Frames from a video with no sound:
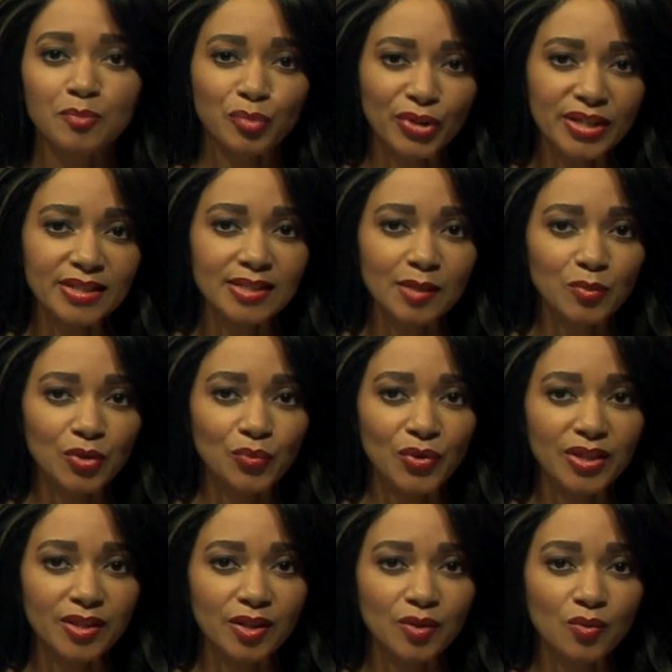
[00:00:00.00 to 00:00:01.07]
Bring someone
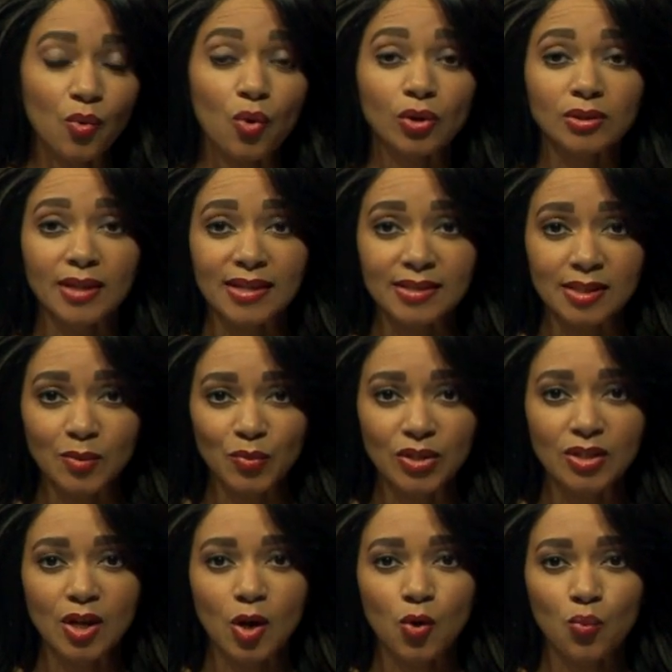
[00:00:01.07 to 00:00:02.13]
with you or let
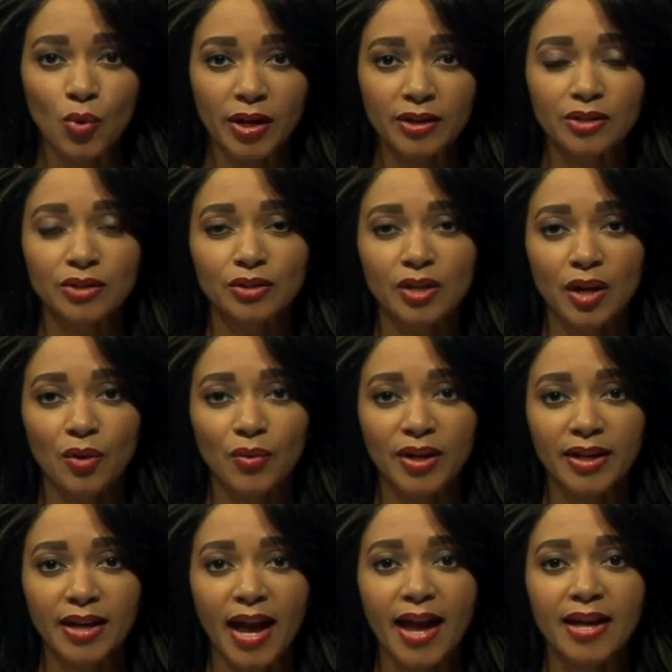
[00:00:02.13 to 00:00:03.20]
someone know where you're
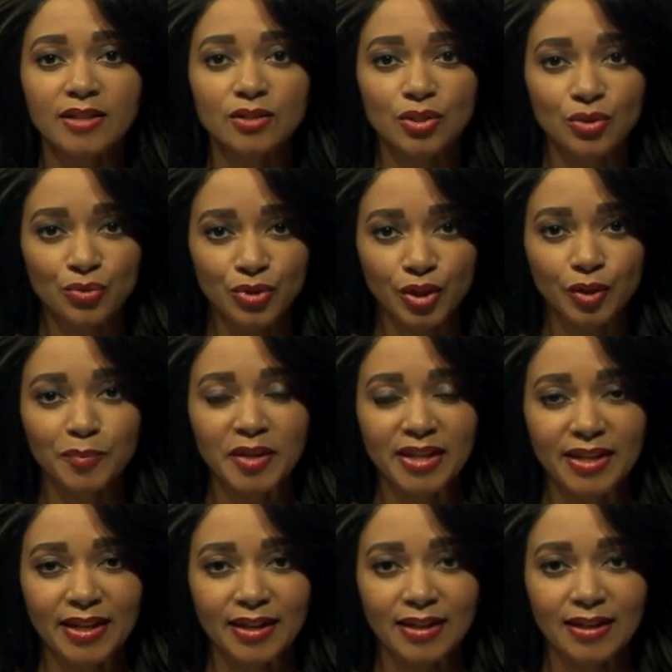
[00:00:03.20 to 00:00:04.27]
going and who you're
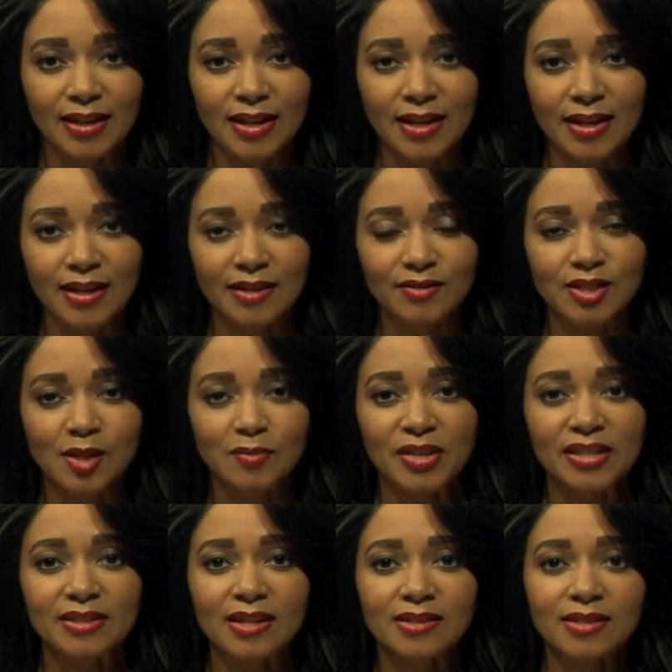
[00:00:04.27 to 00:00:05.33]
meeting. If
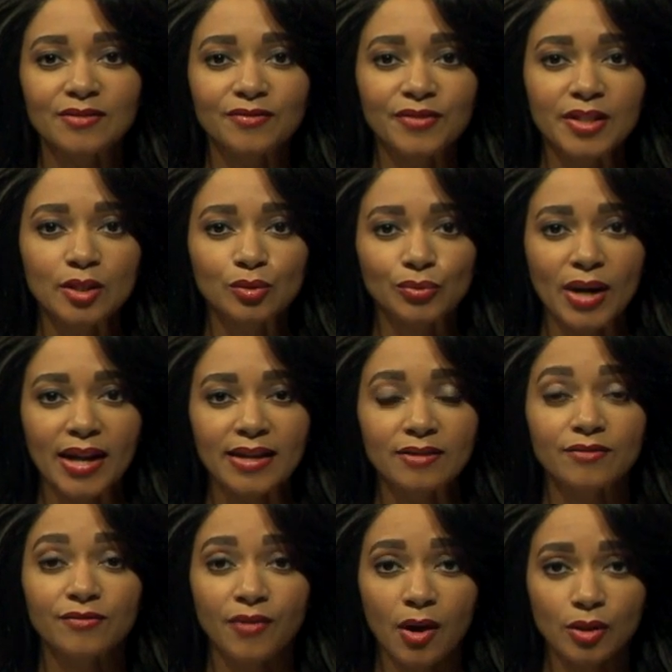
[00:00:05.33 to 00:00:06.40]
something doesn't feel right,
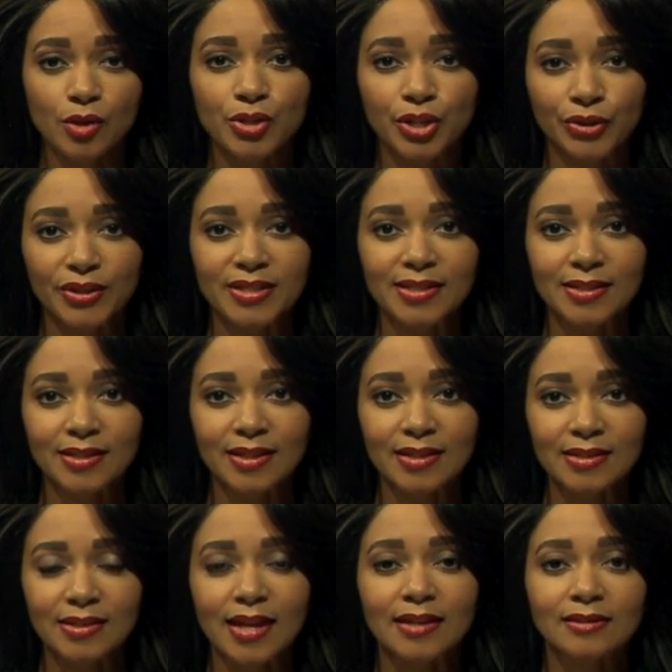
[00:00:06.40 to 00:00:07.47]
follow your
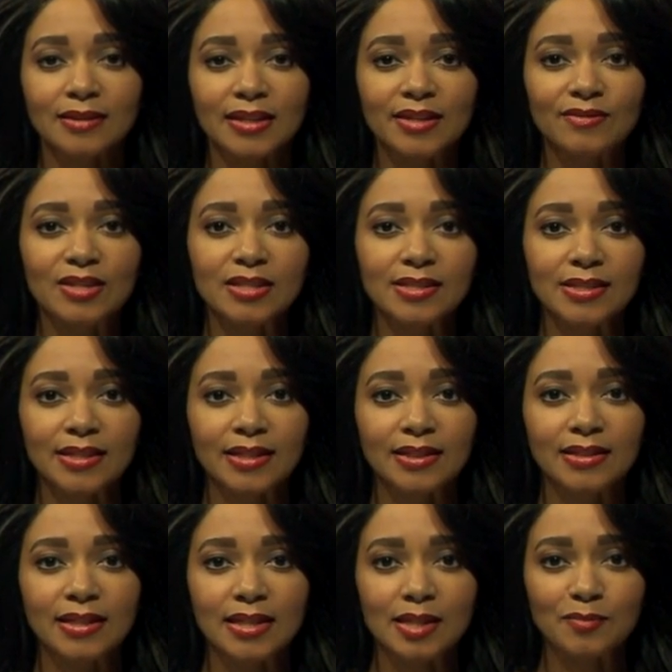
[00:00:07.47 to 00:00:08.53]
instincts and leave the
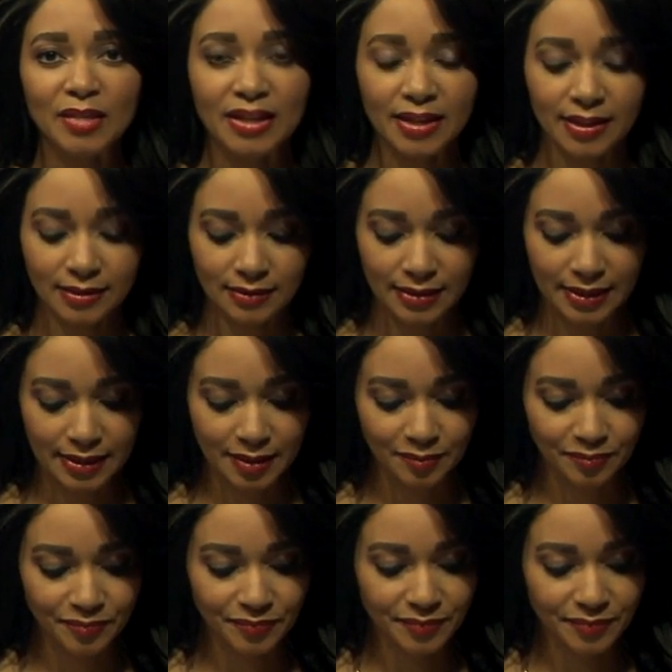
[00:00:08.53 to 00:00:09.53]
scene immediately.